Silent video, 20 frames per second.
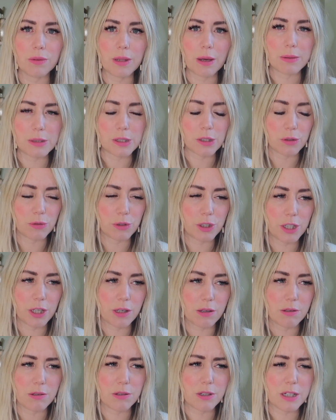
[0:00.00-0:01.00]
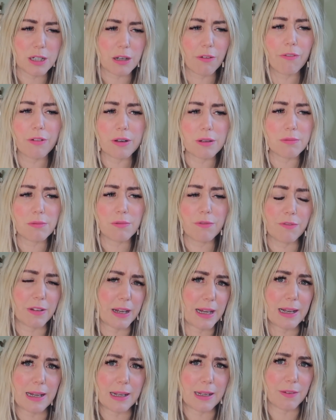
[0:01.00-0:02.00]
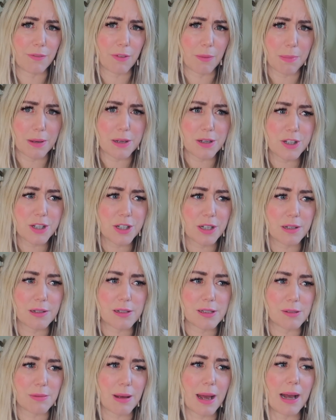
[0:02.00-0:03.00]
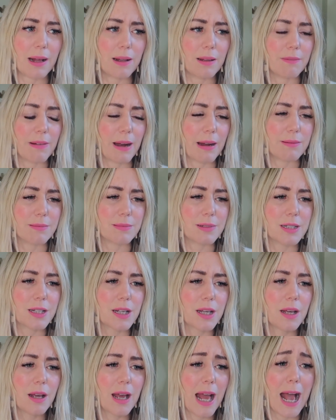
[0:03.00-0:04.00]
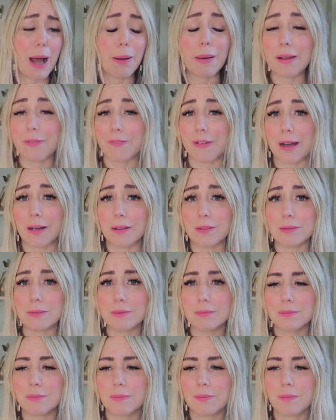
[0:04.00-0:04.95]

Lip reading: there was a huge different feeling of emotion as well around how I felt